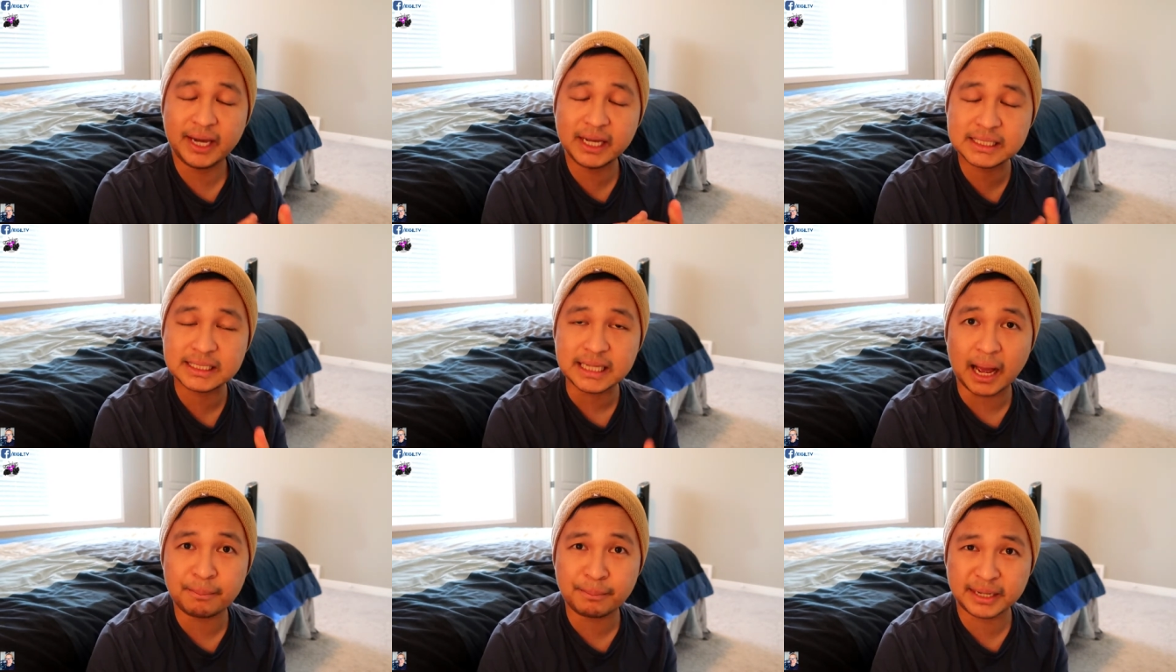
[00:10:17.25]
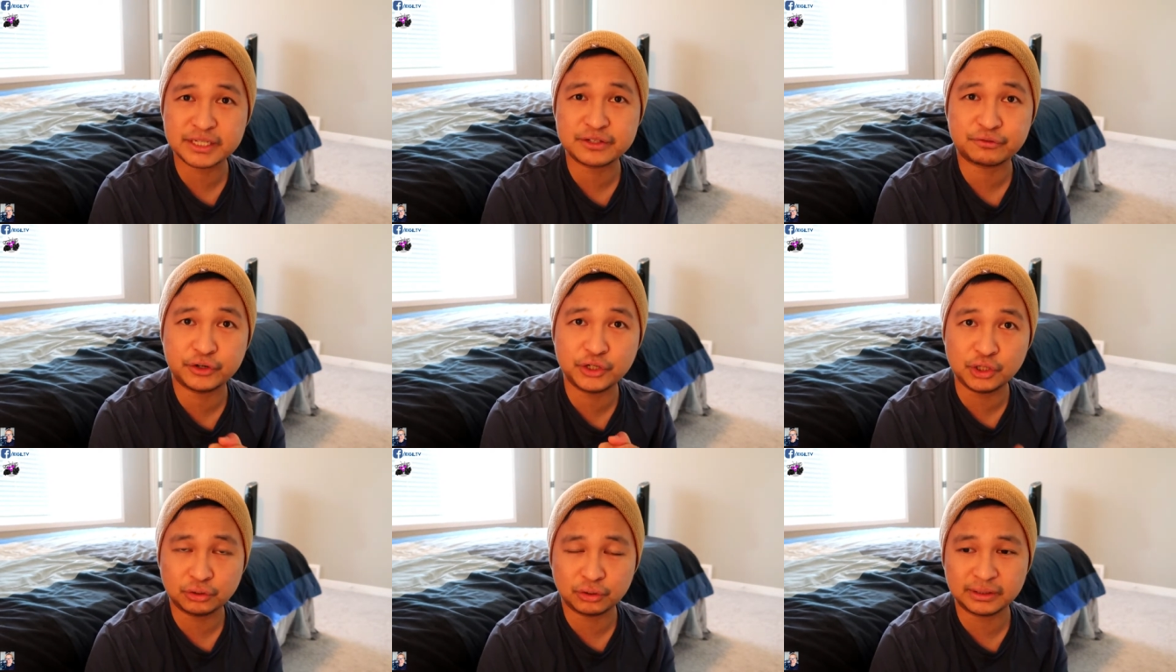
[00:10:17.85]
It's a must
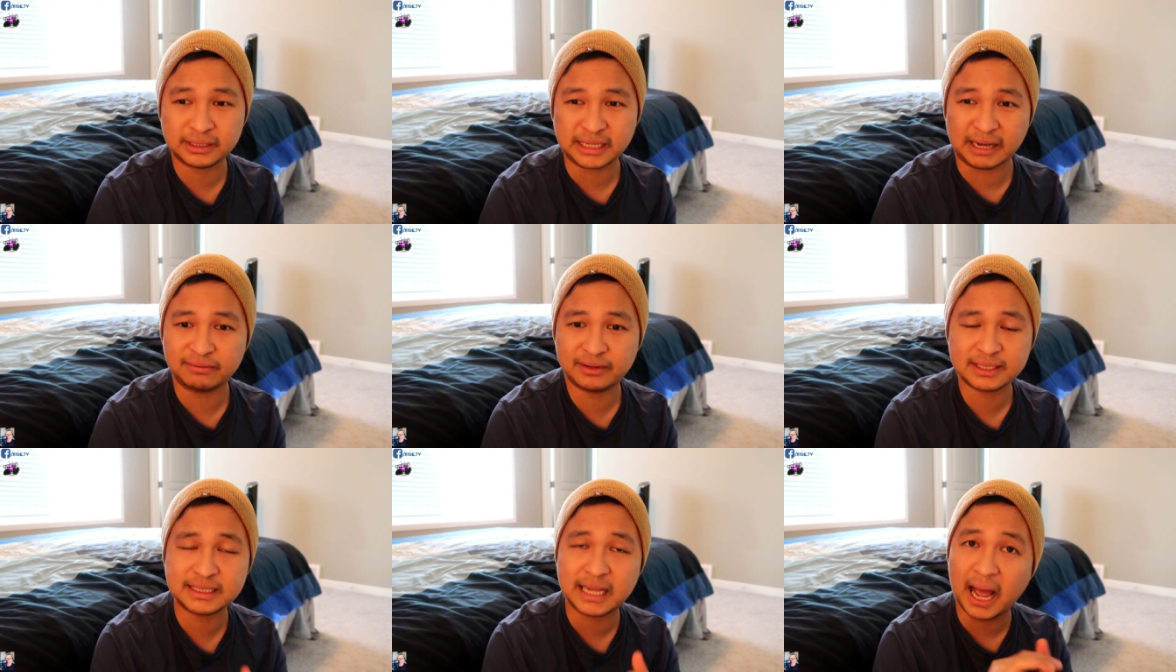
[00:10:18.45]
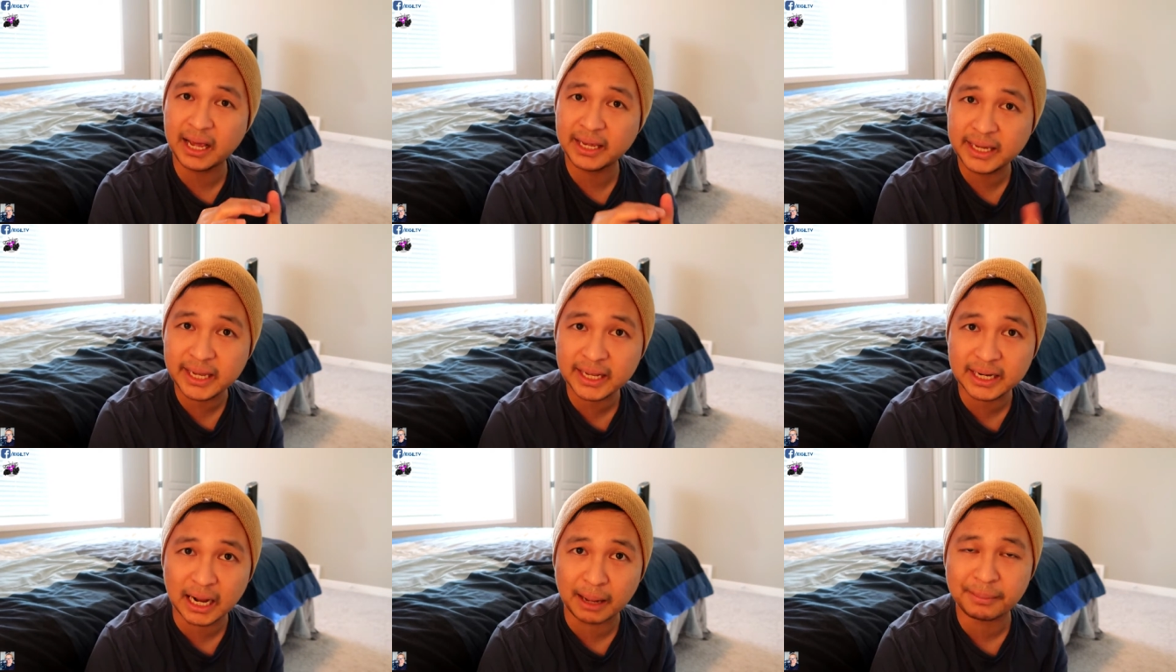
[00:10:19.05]
for you to drive. Kasi ang
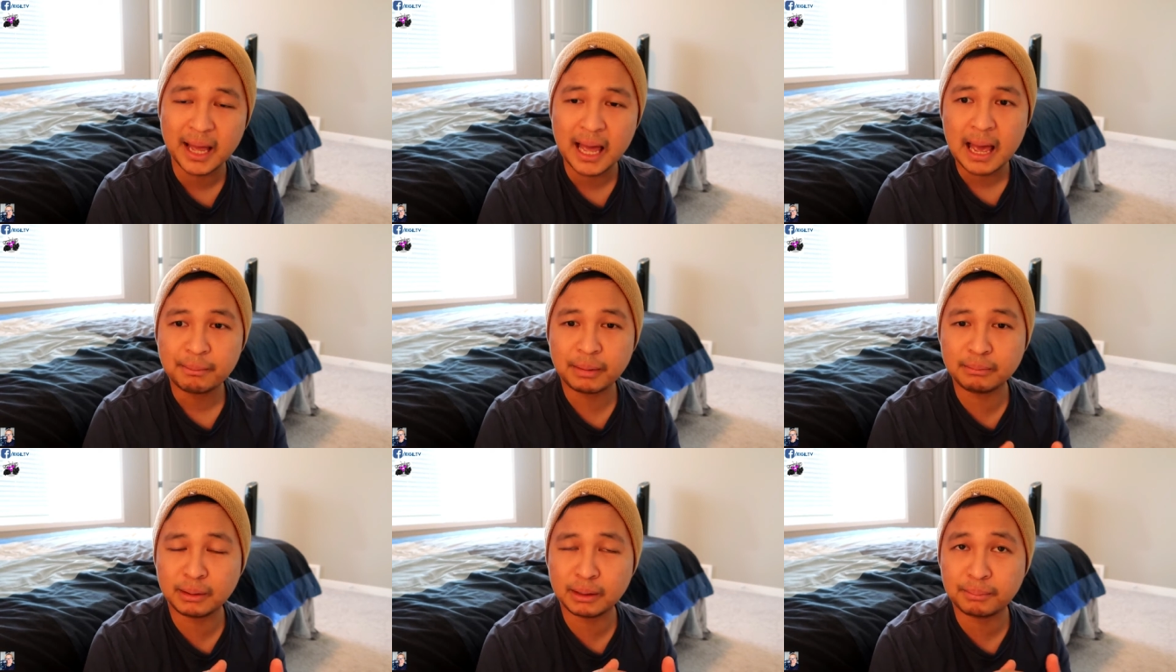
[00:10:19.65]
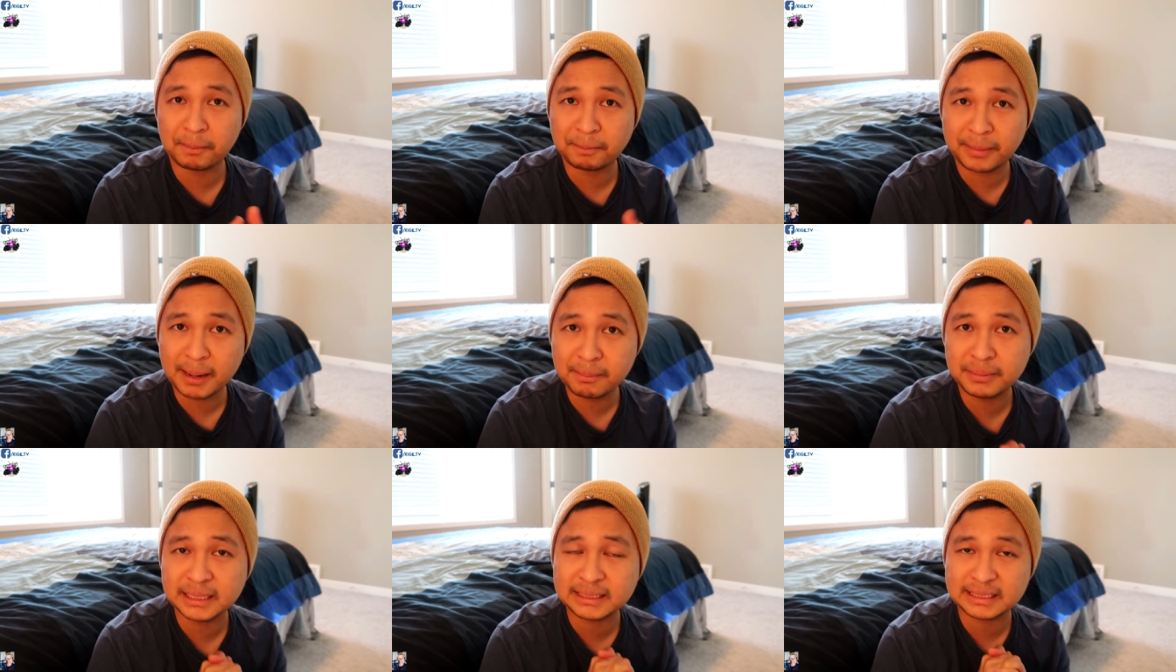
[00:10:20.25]
hirap pa
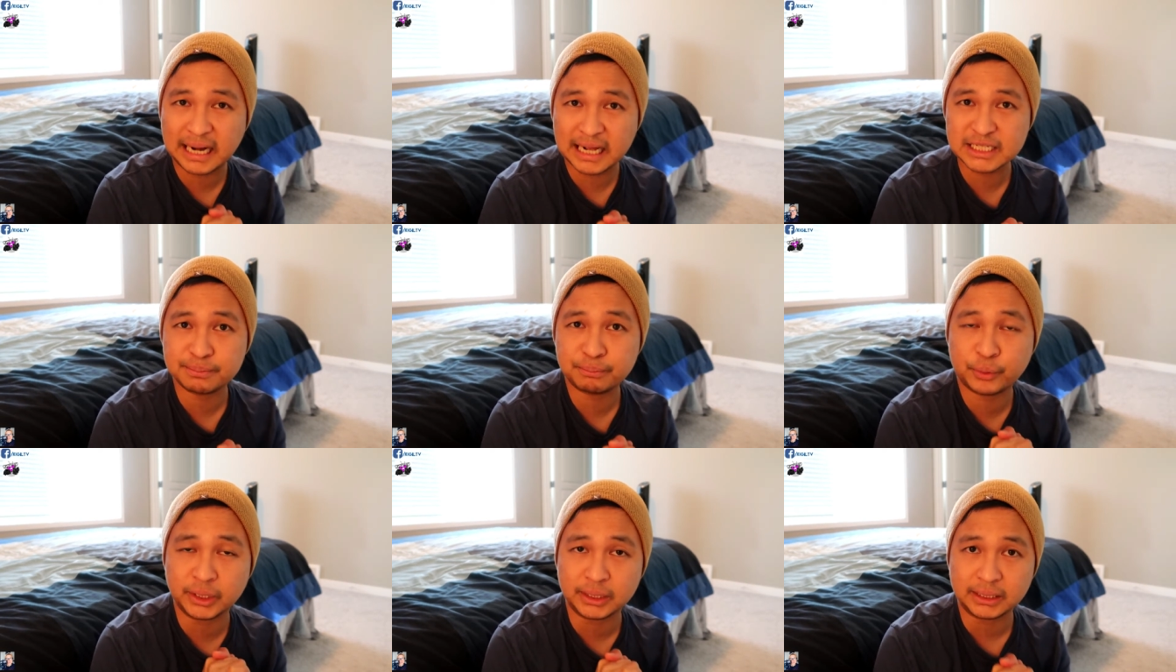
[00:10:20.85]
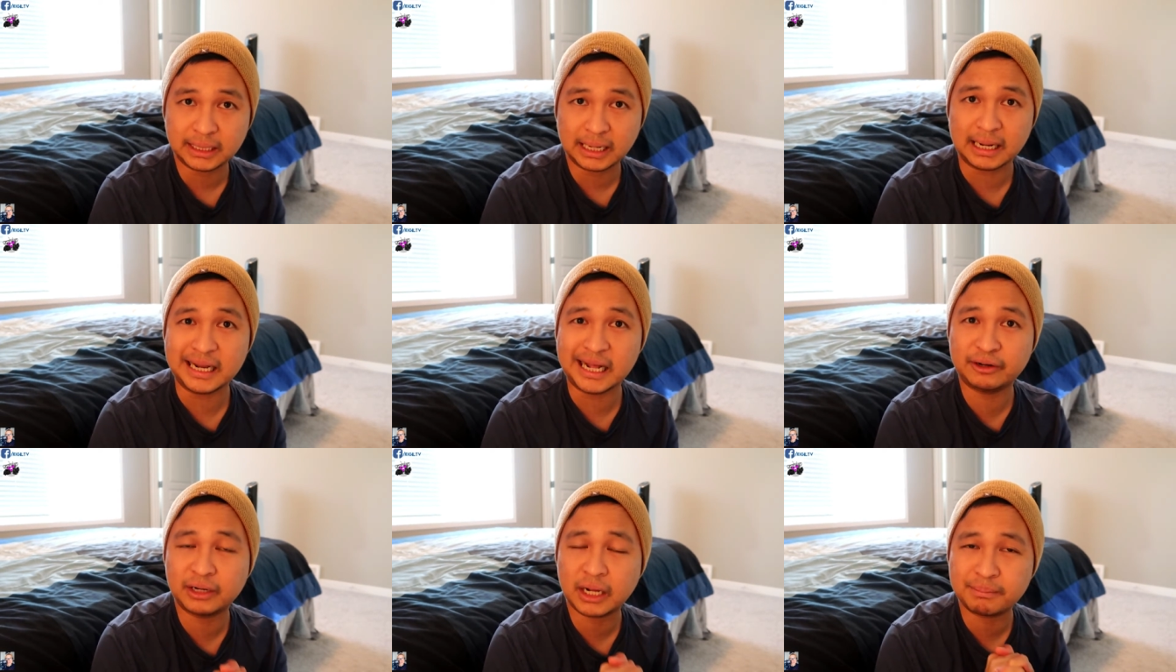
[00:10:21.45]
magpa-public transport ka,
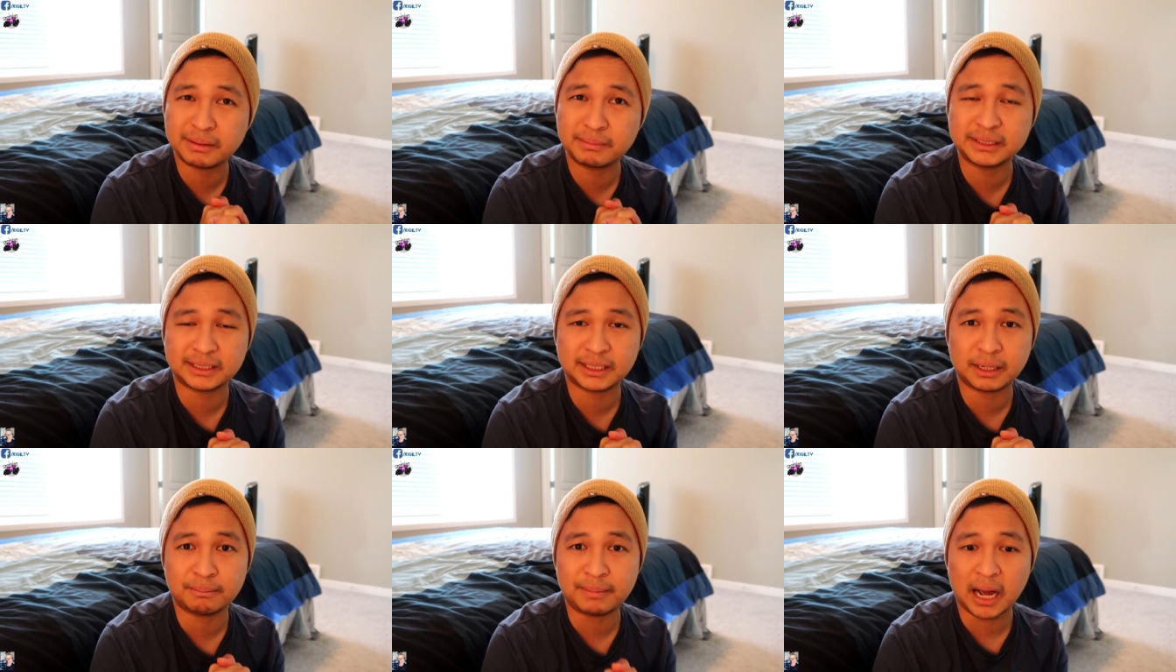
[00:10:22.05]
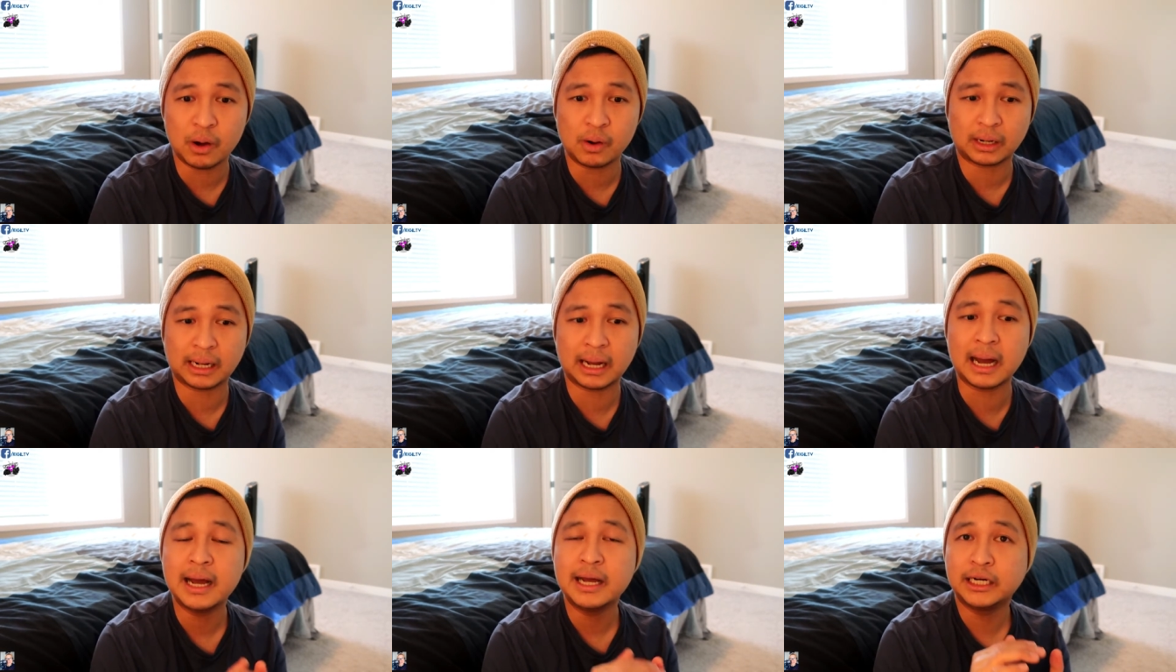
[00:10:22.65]
lalo na kapag magtatrabaho
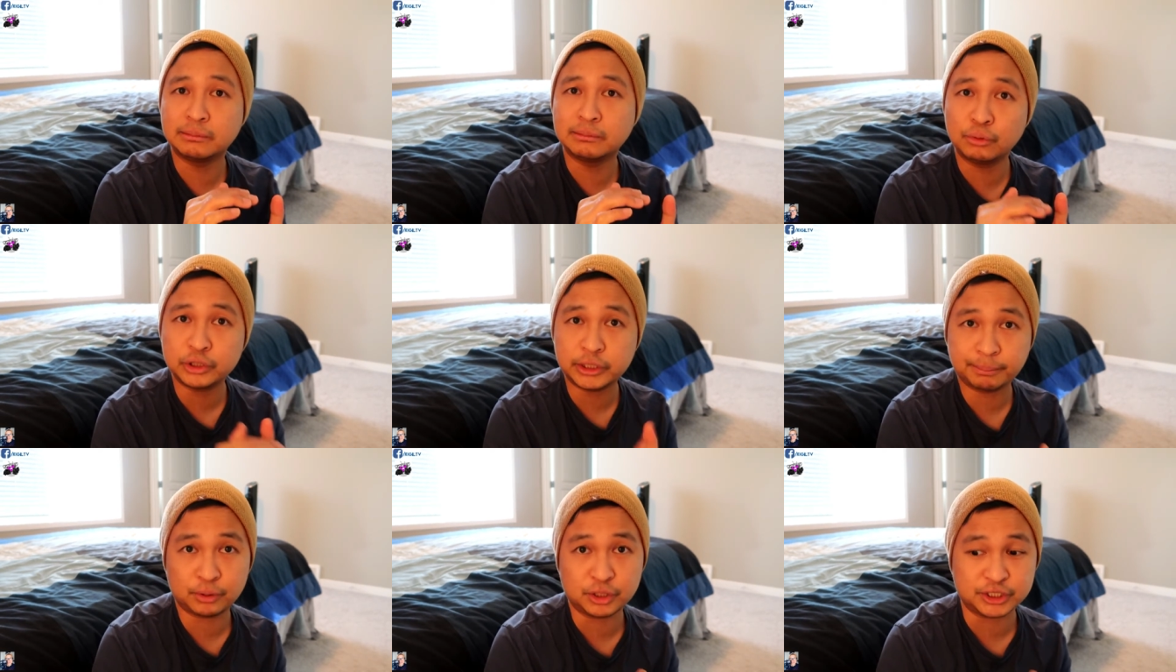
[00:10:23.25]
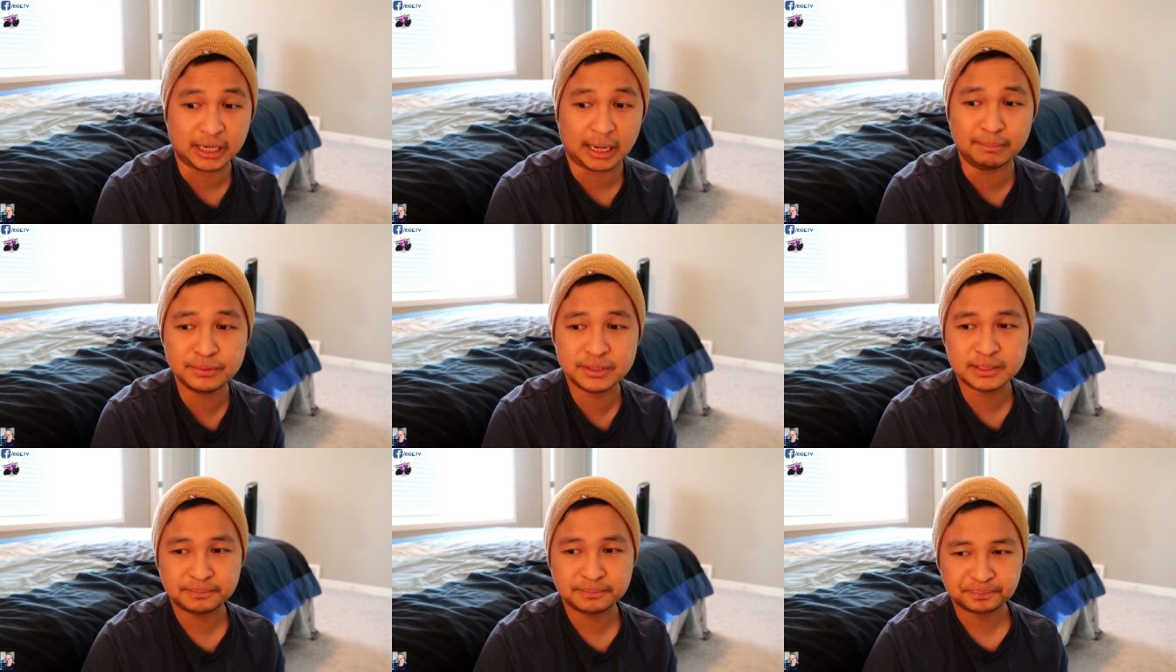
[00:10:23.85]
ka ng multiple
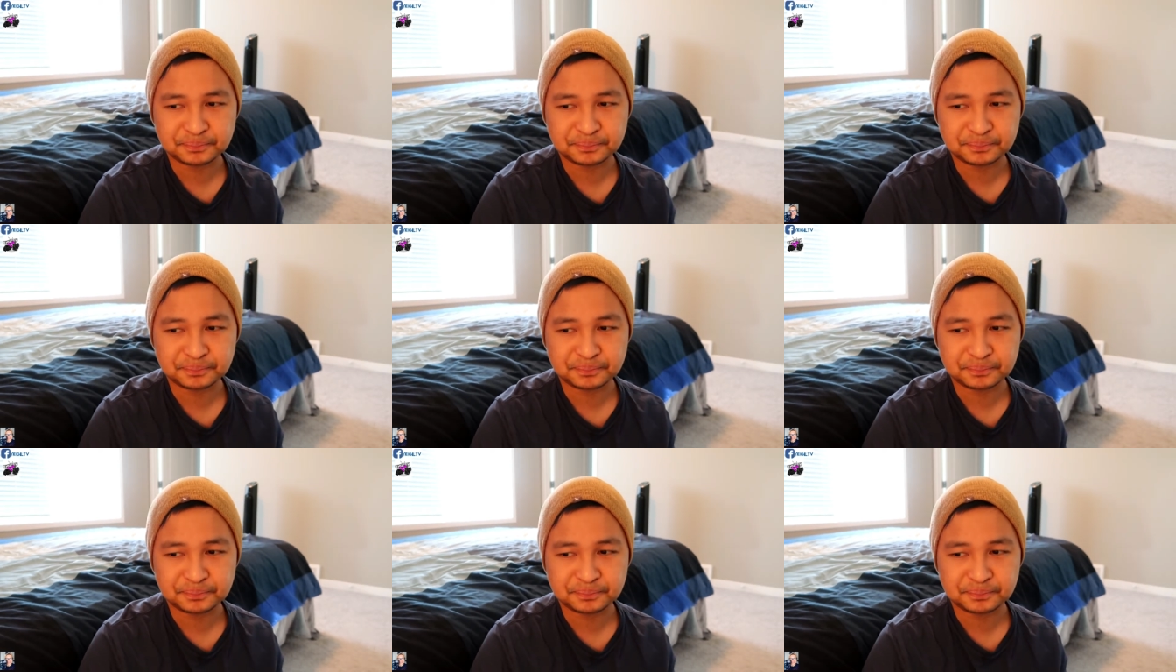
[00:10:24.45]
jobs.